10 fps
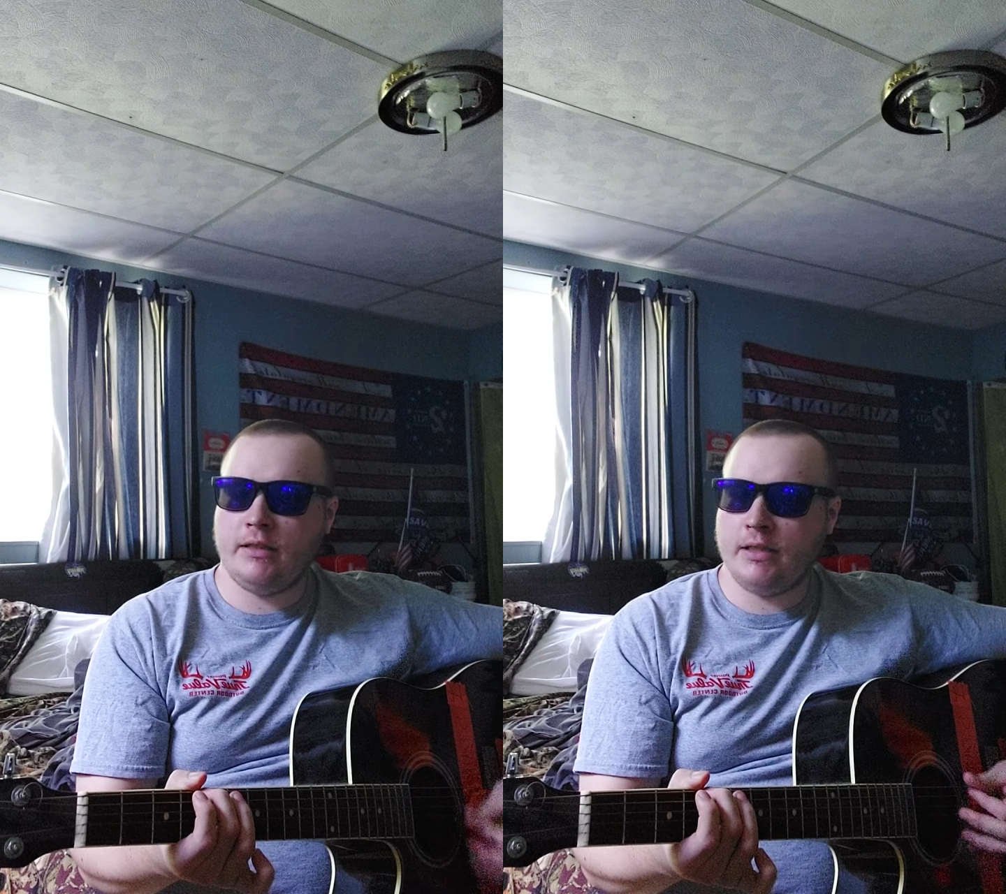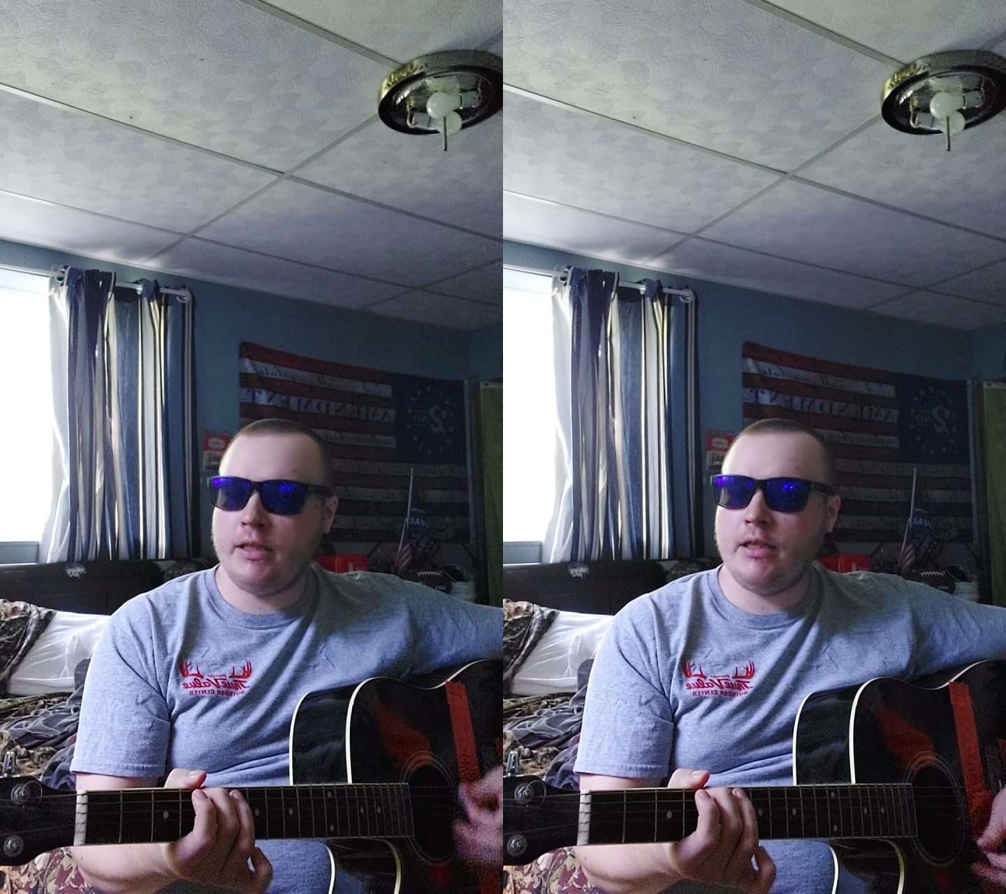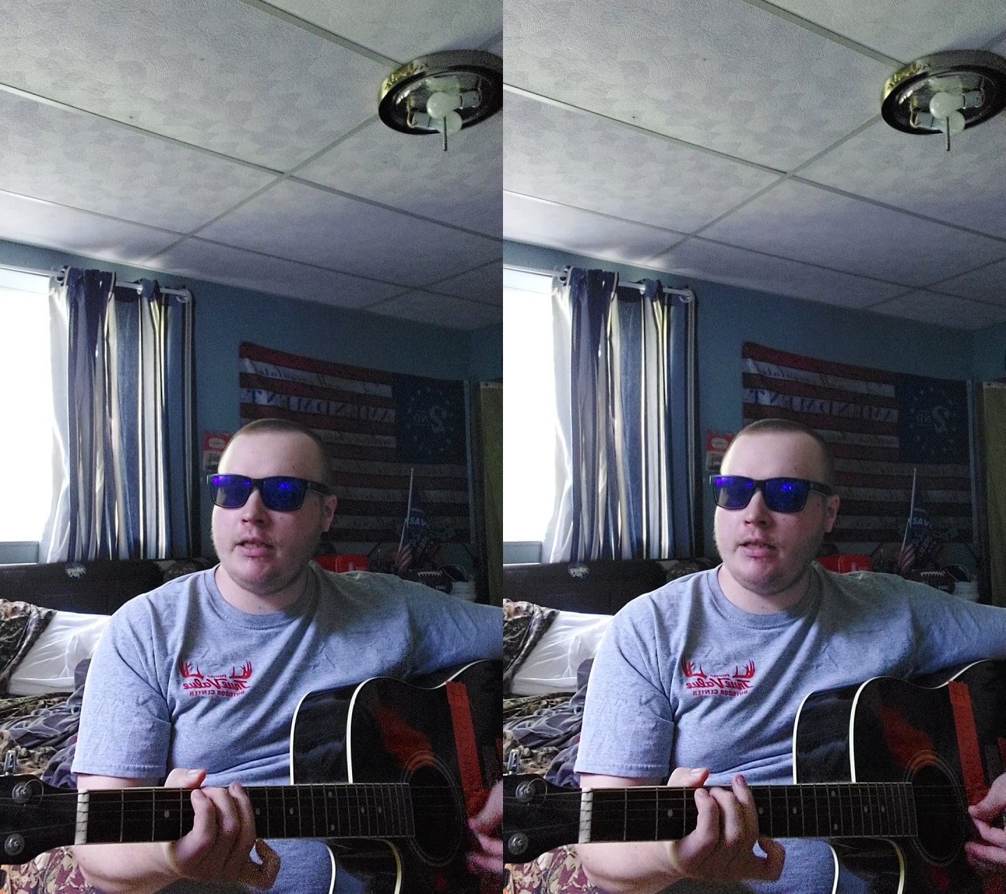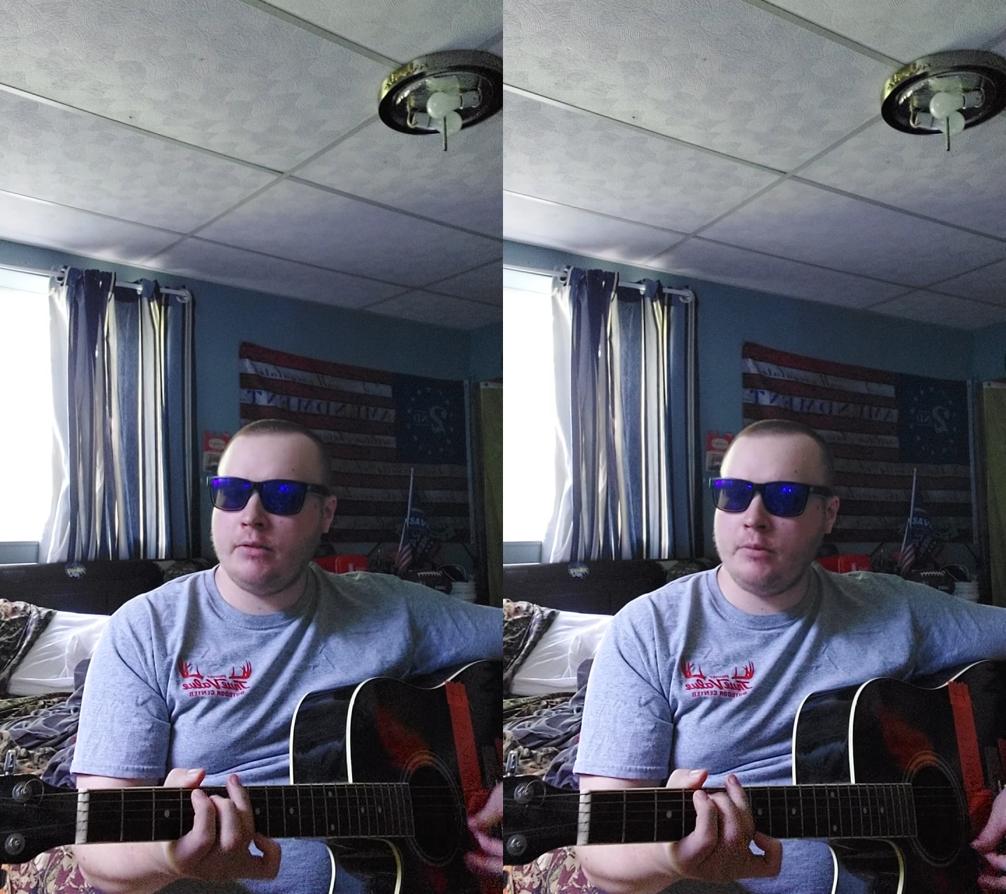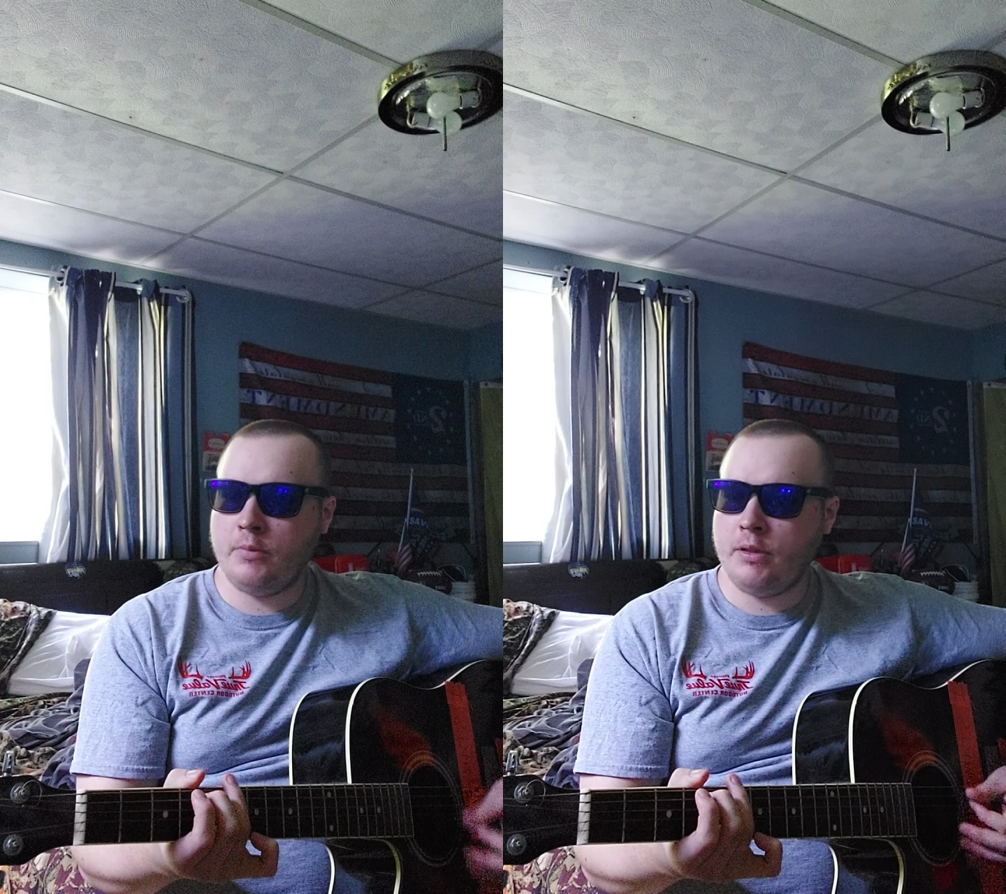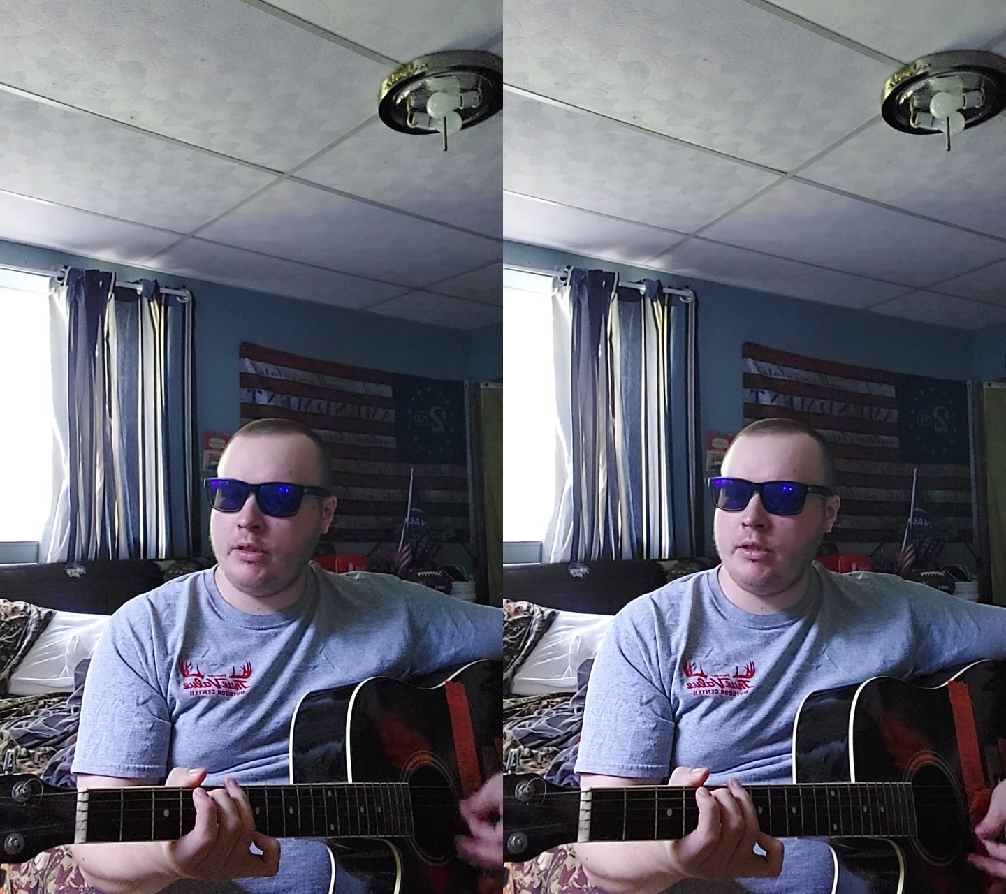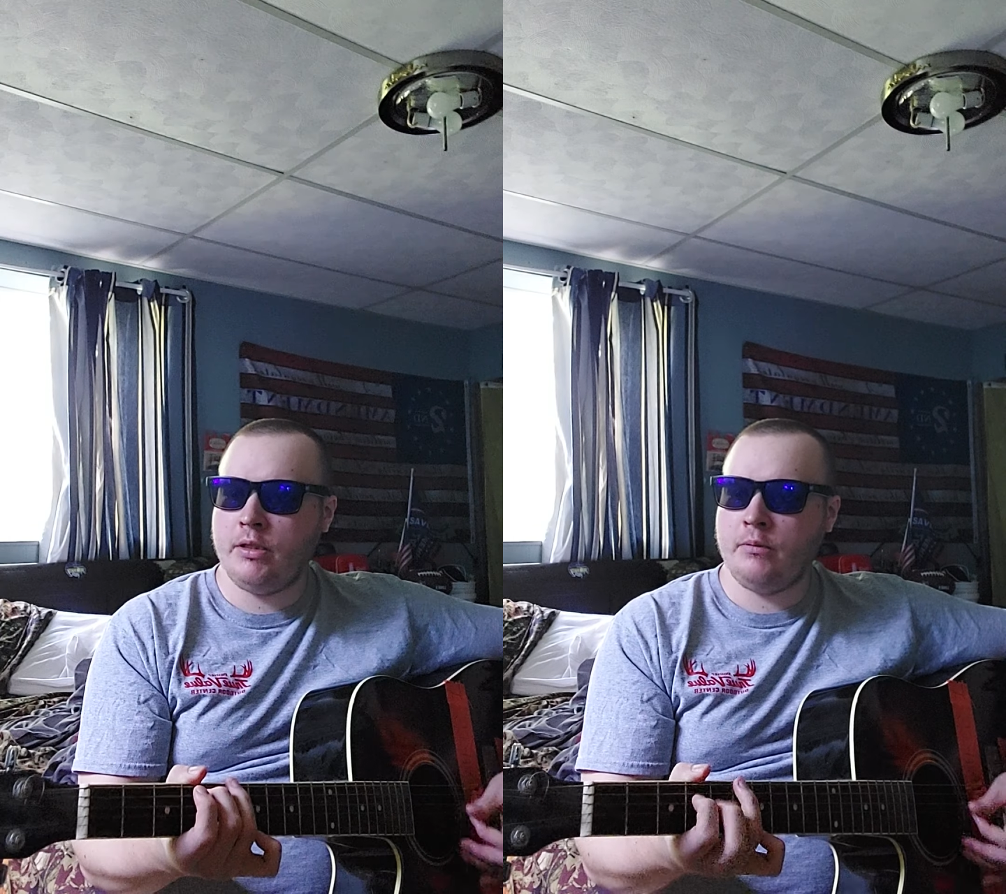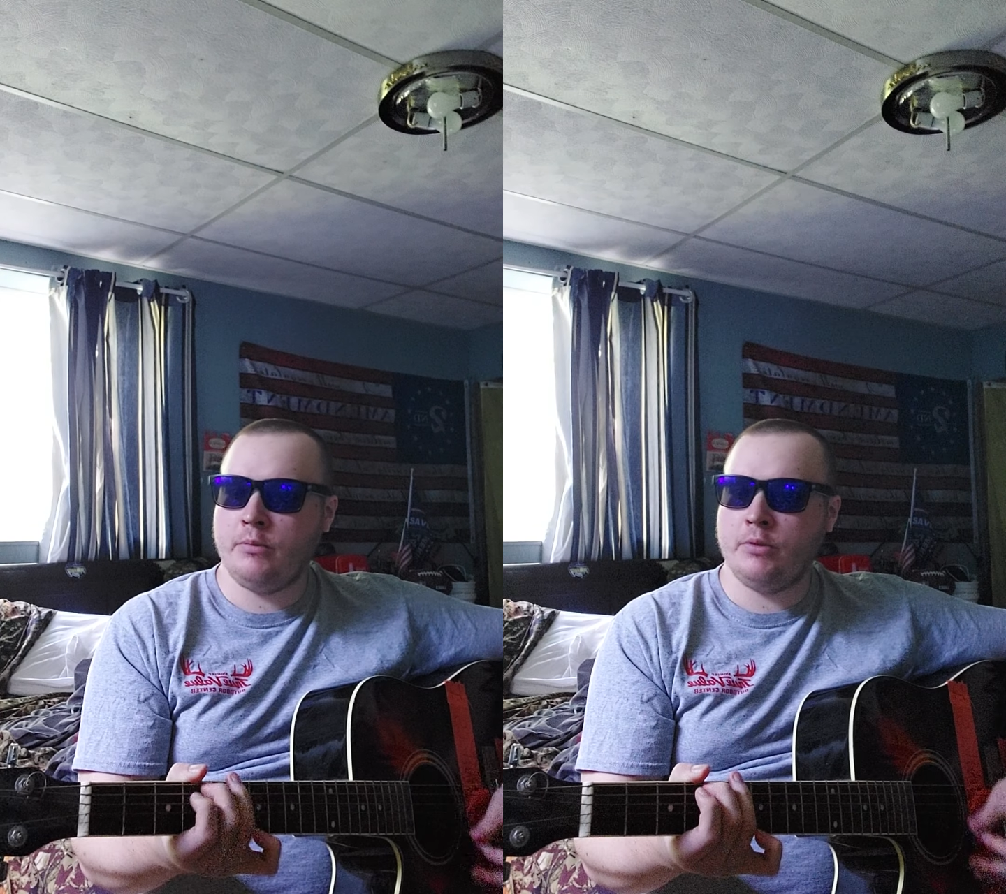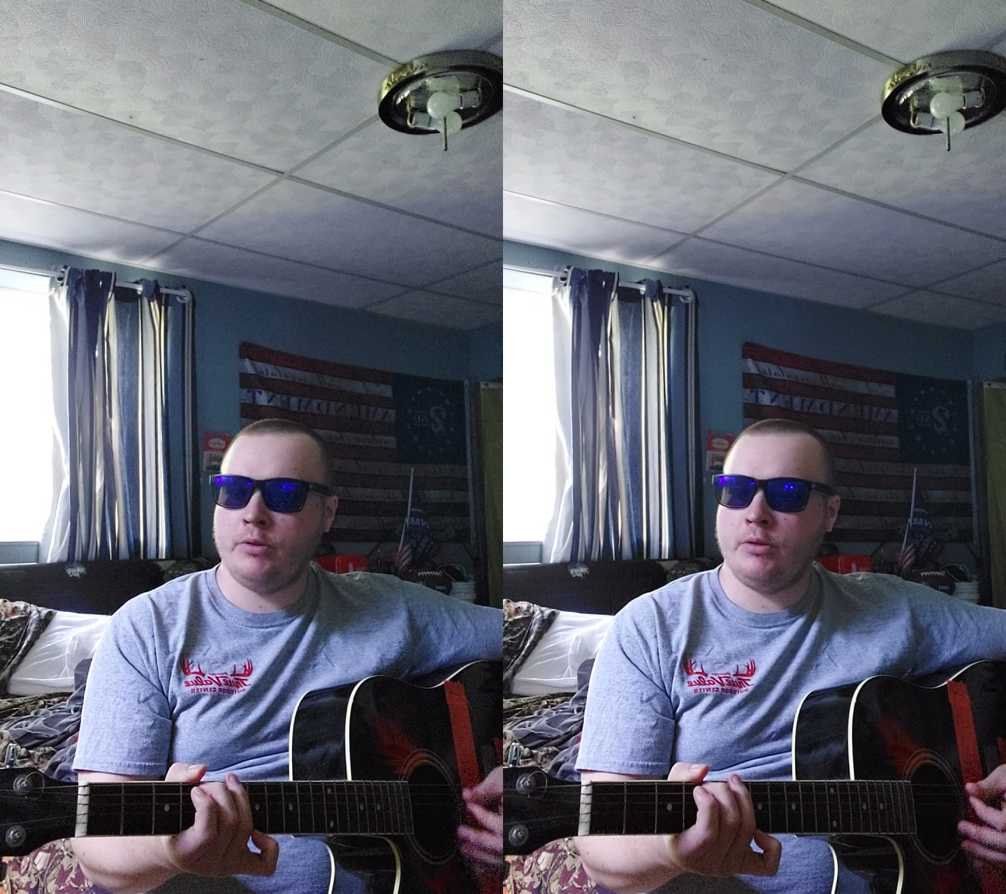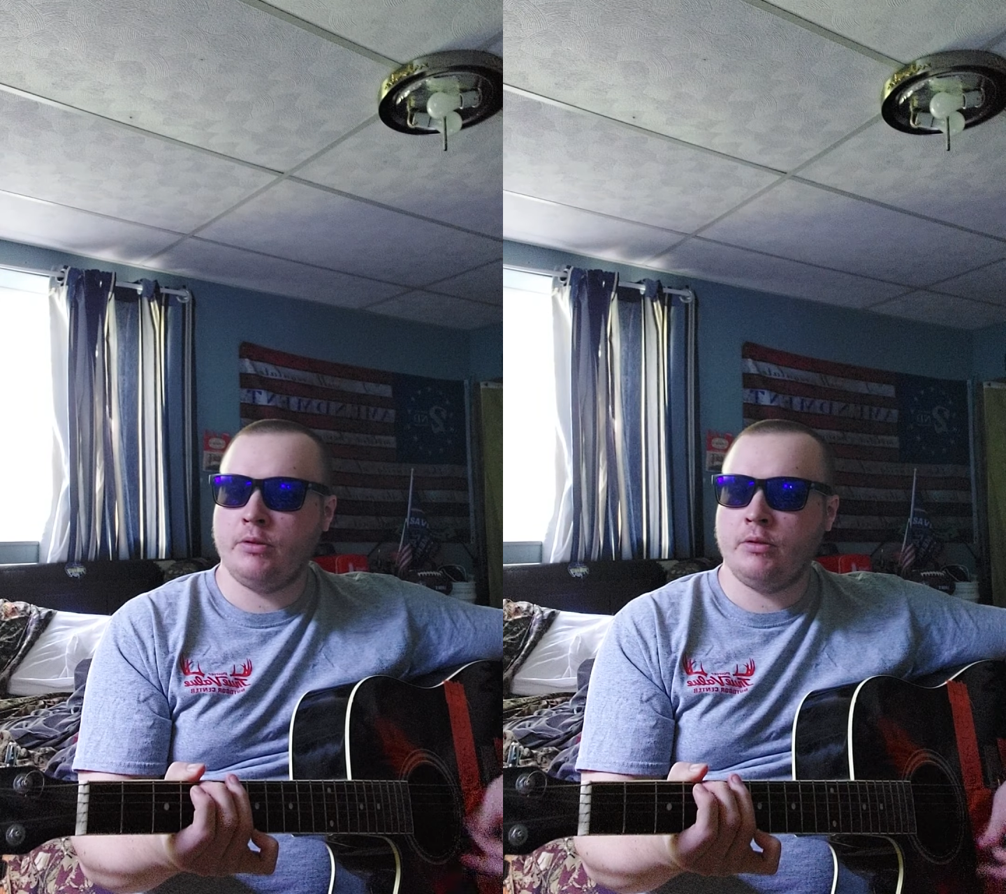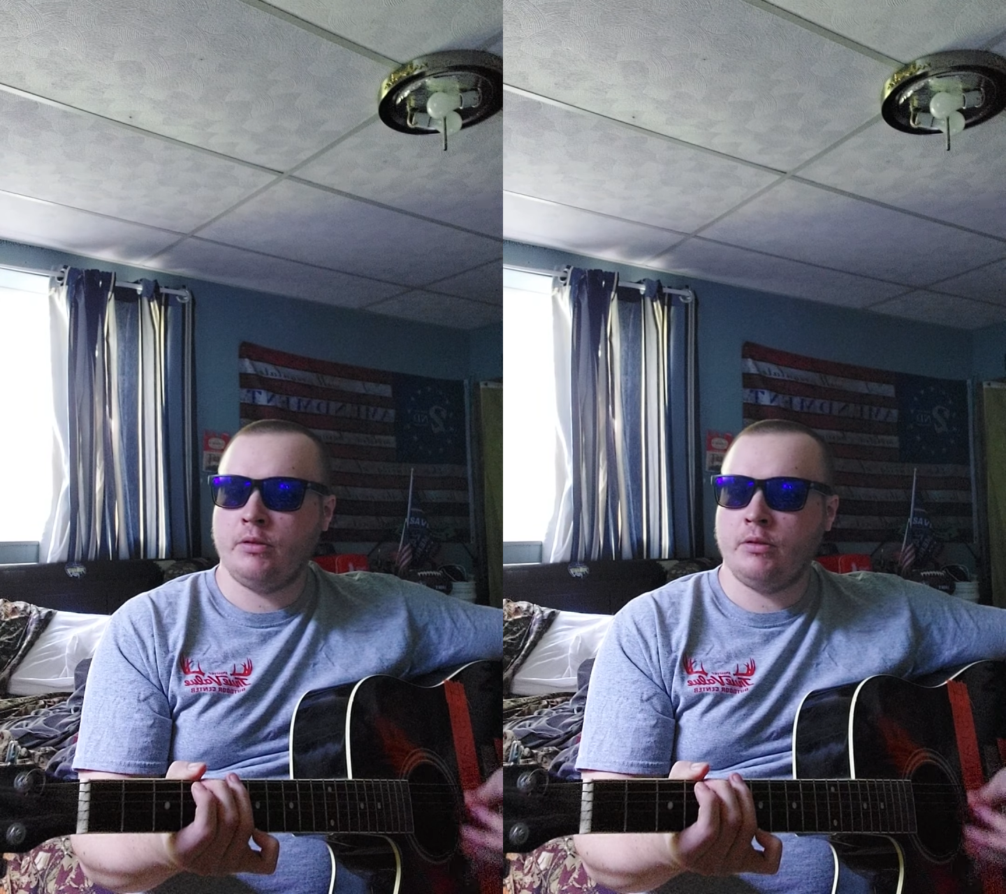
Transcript: that they remember